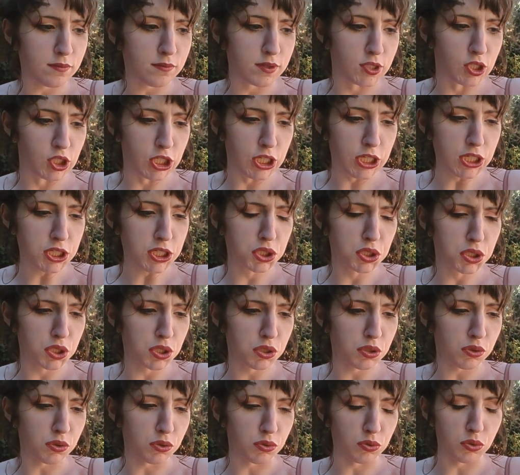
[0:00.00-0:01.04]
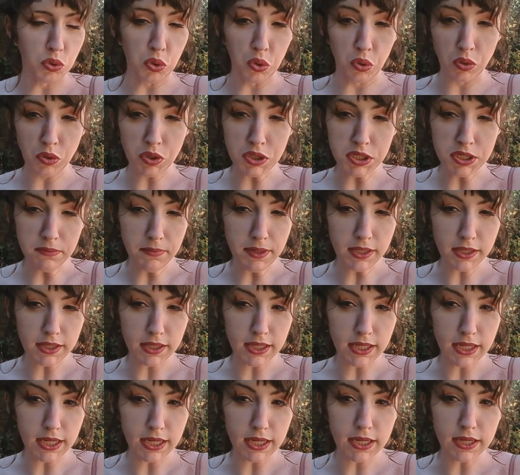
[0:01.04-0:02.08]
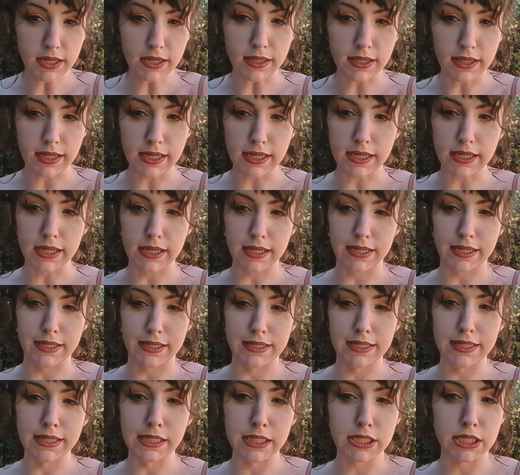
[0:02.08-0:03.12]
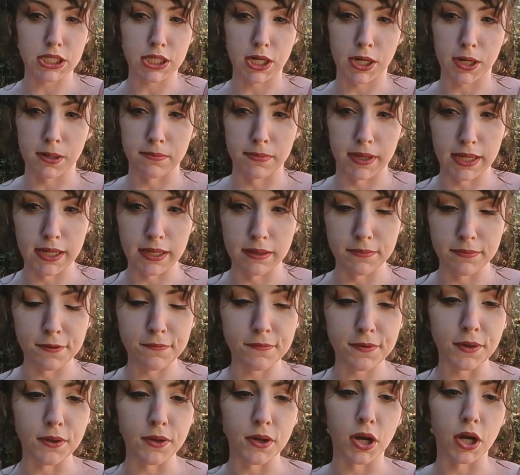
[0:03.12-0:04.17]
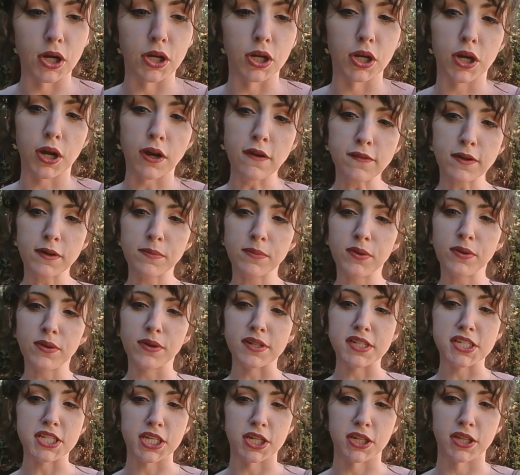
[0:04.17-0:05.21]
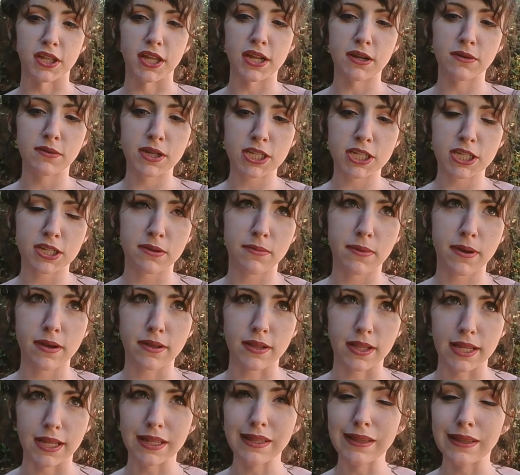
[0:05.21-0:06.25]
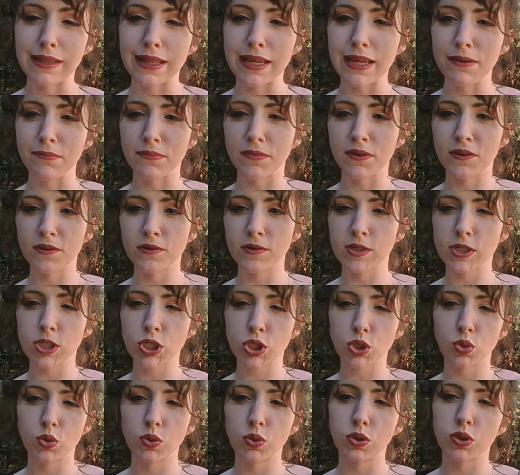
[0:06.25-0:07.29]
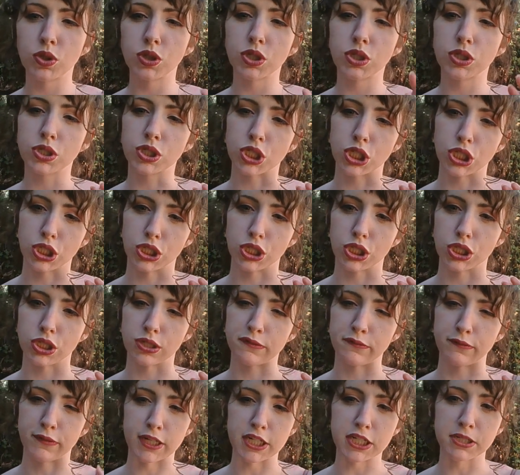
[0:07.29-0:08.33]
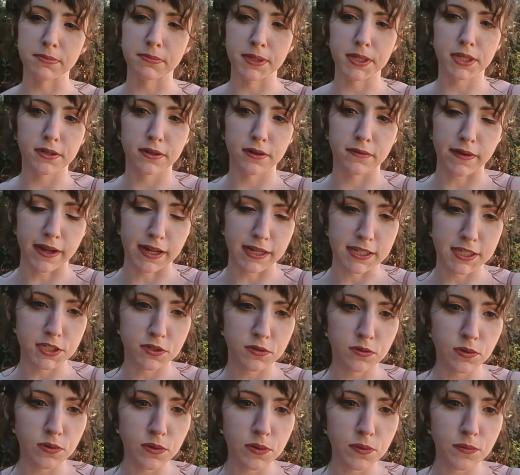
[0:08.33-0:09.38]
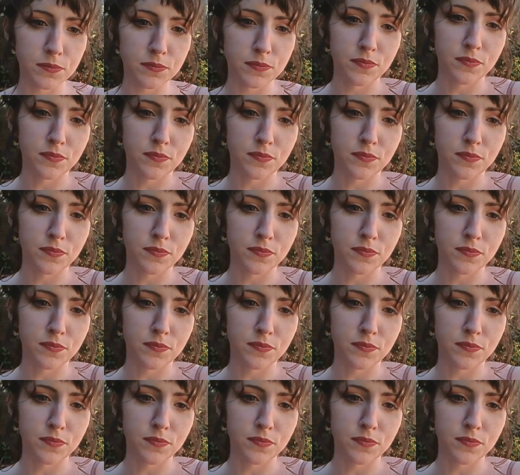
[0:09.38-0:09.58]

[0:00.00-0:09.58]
gender ultimately. Like, it didn't start making me feel uncomfortable until I reached about like late middle school to freshman year of high school.